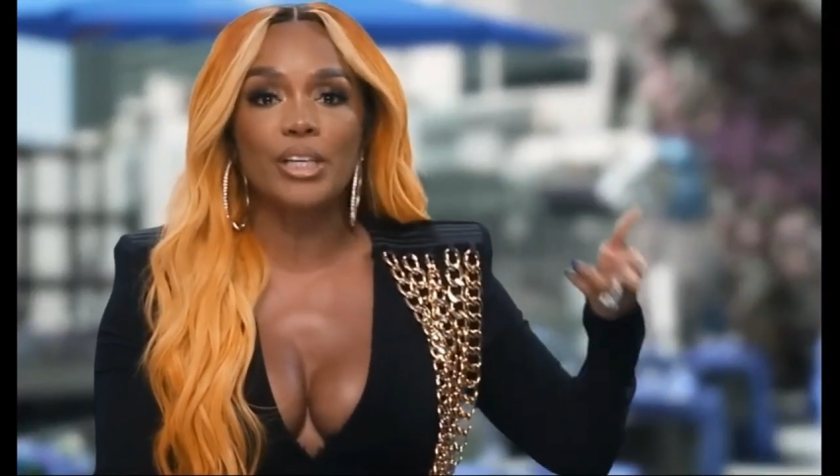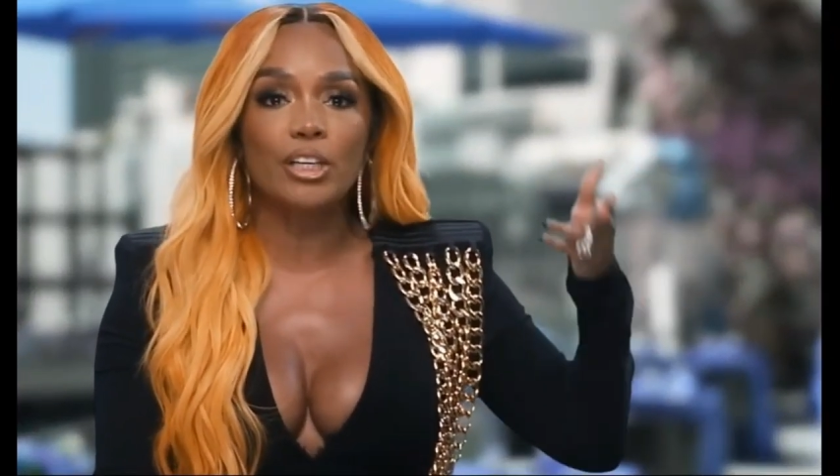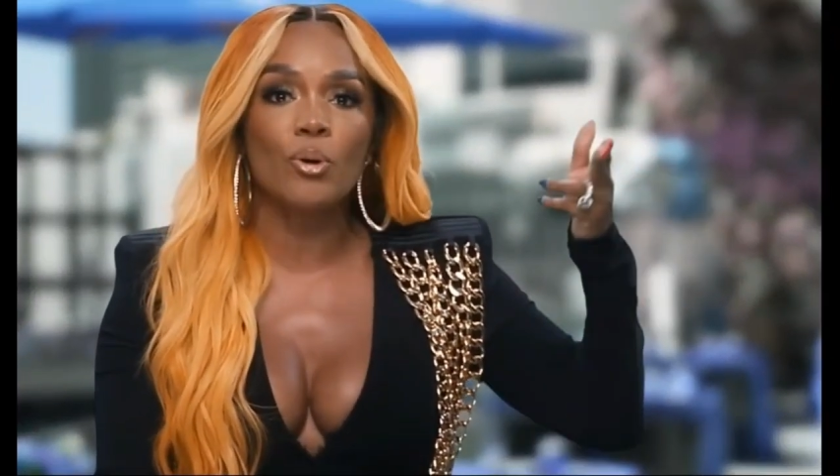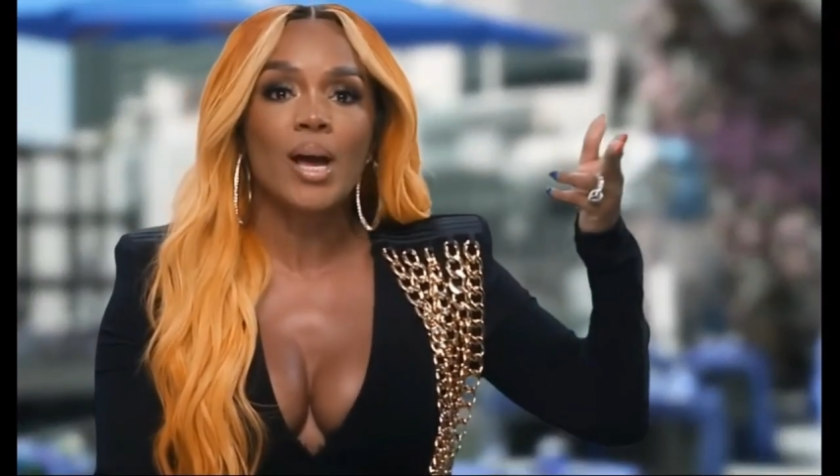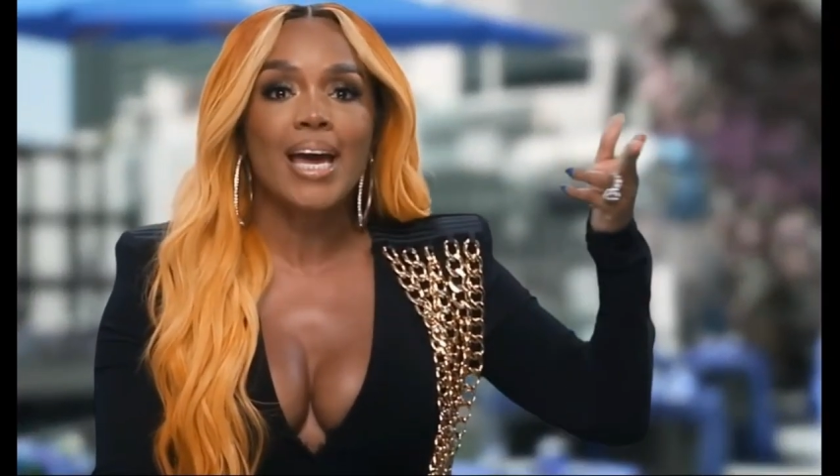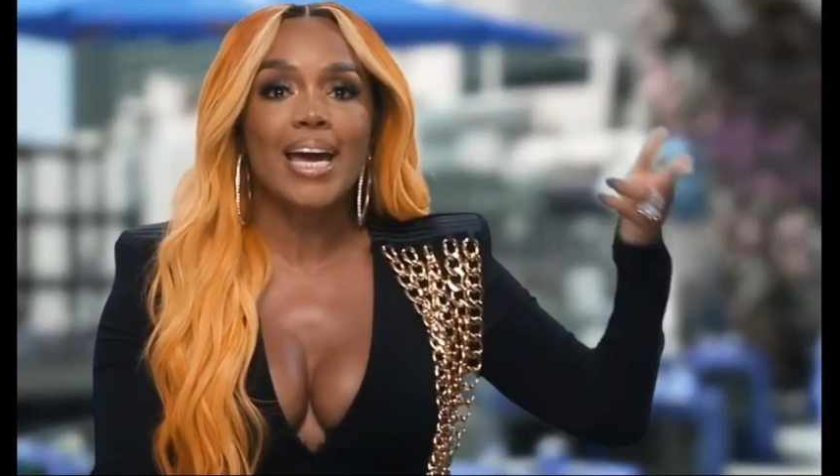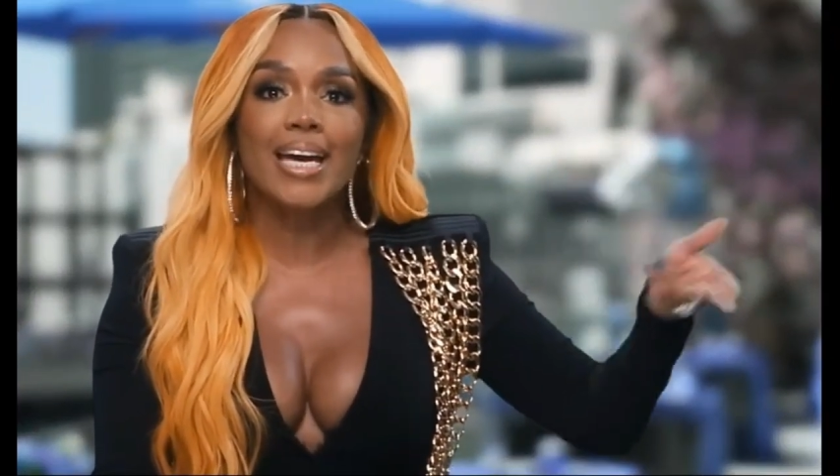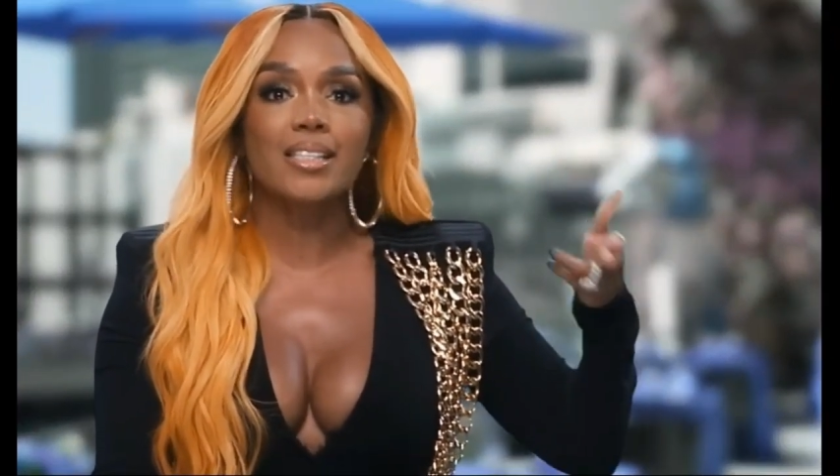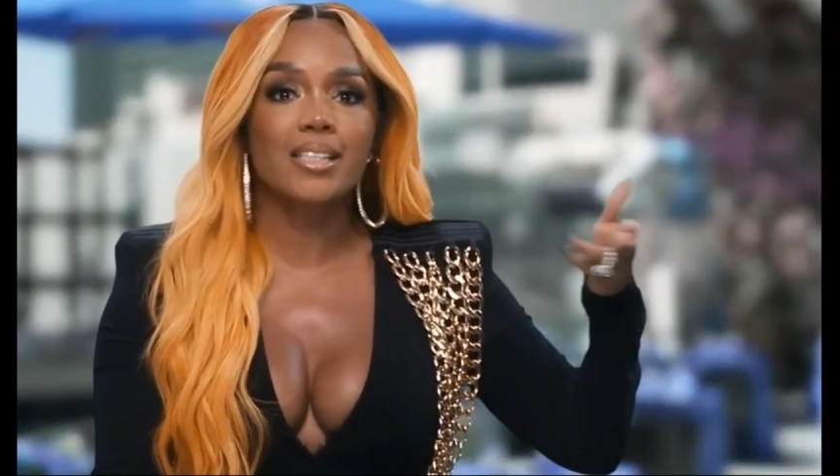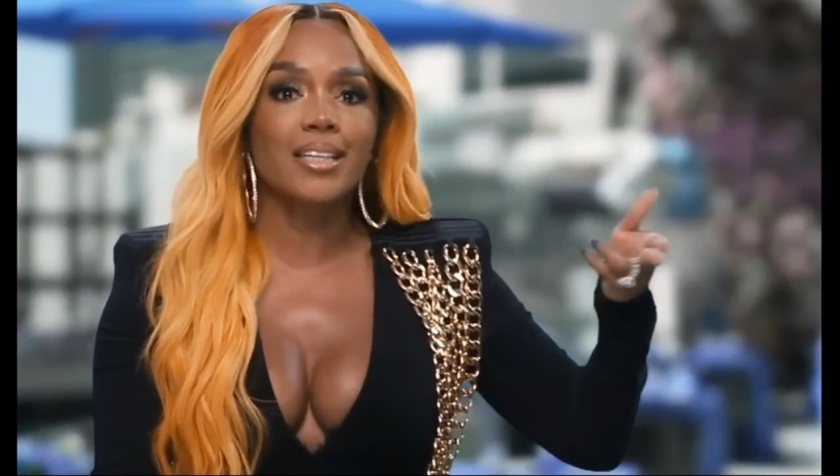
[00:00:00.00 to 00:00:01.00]
you haven't,
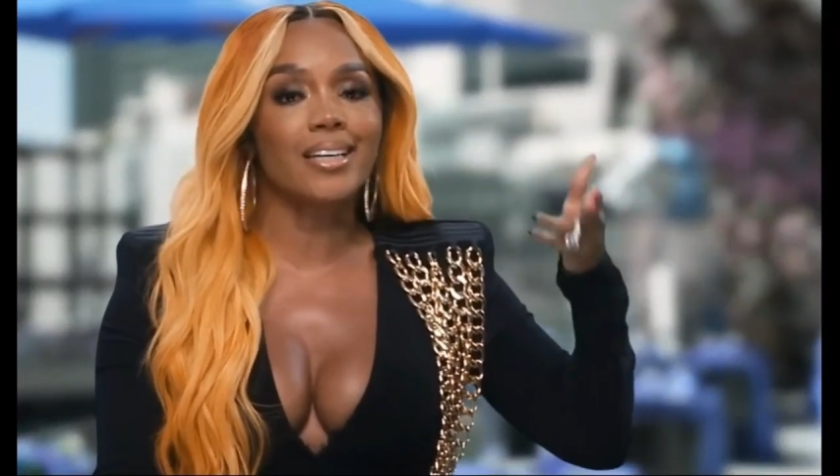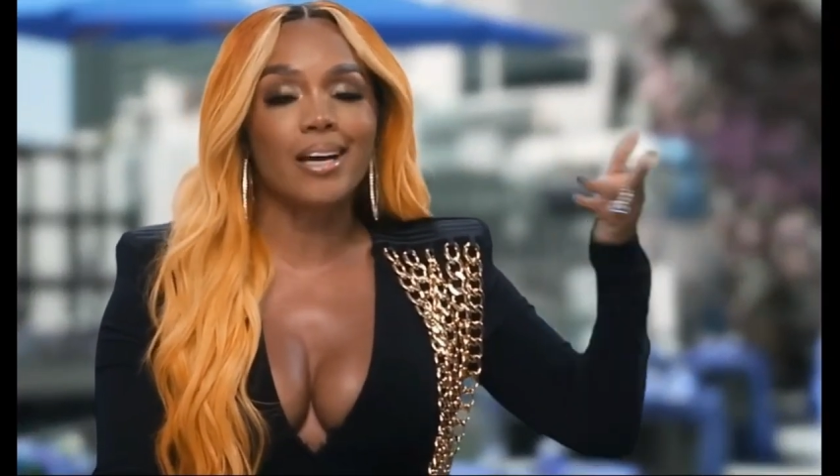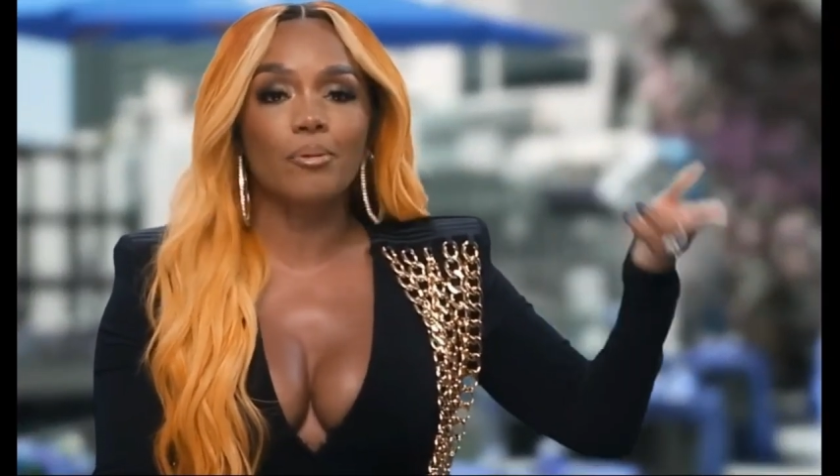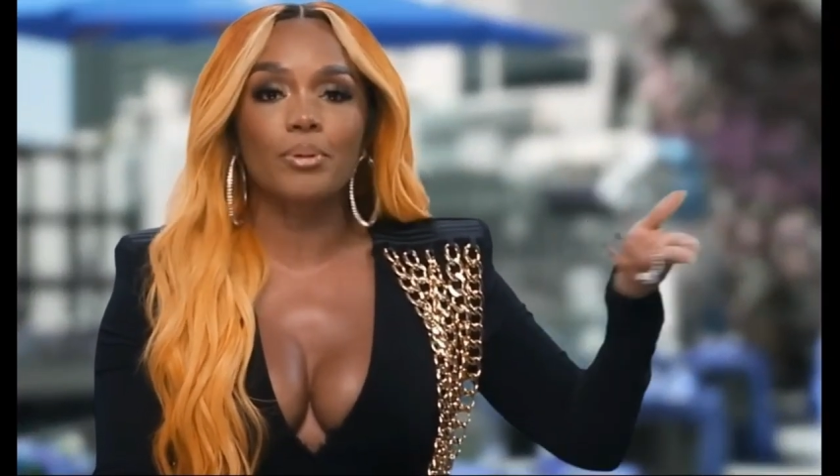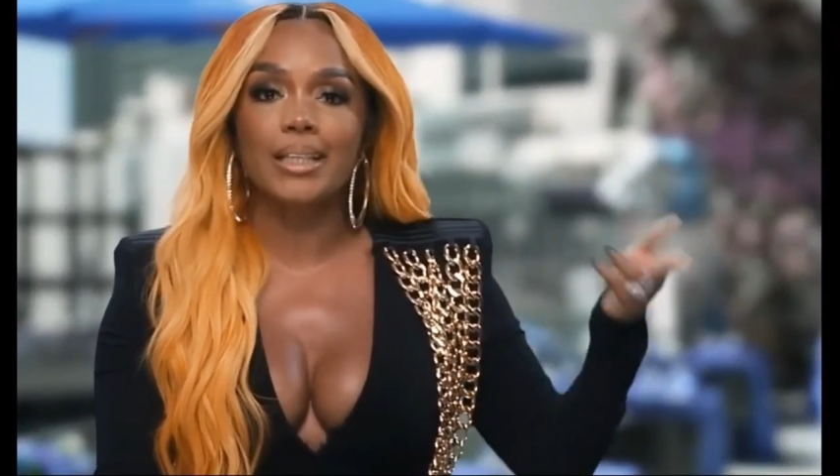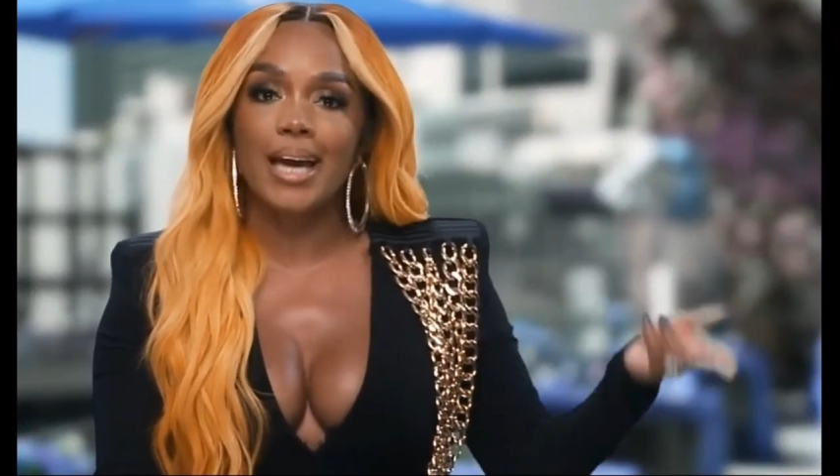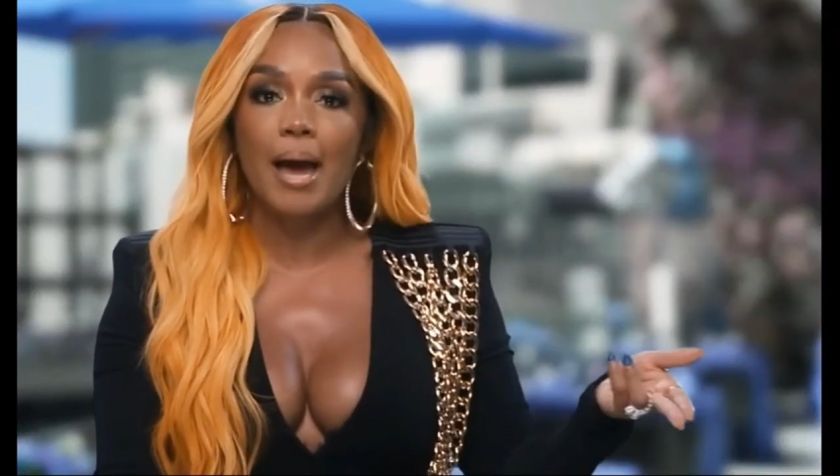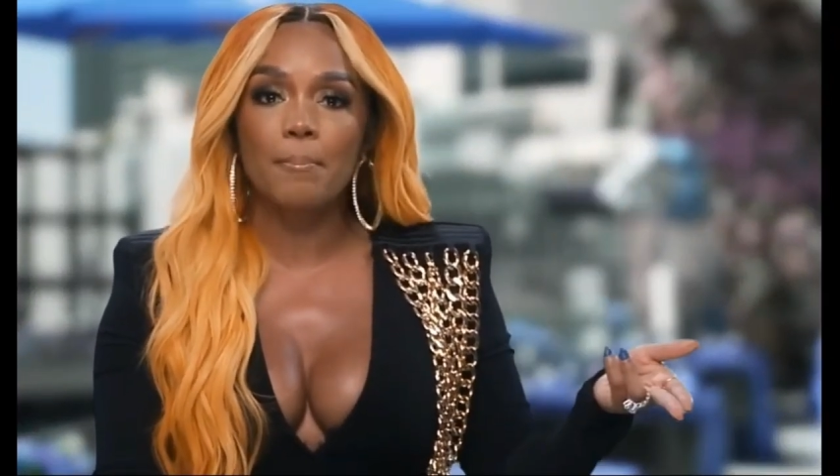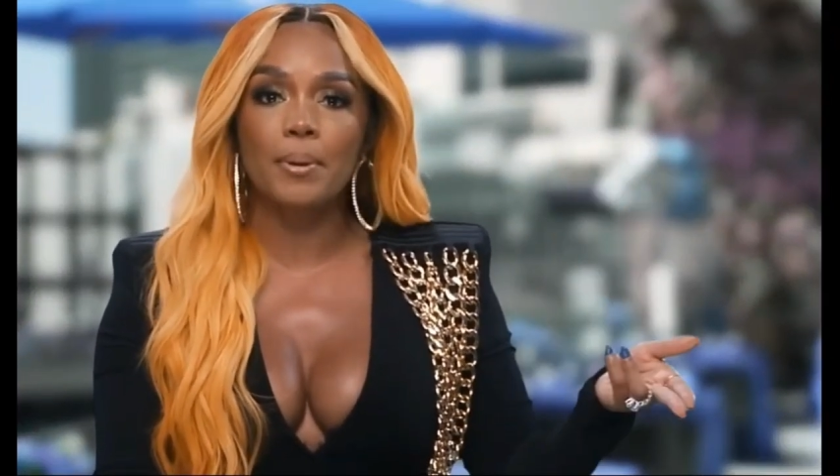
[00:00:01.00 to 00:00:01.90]
because what just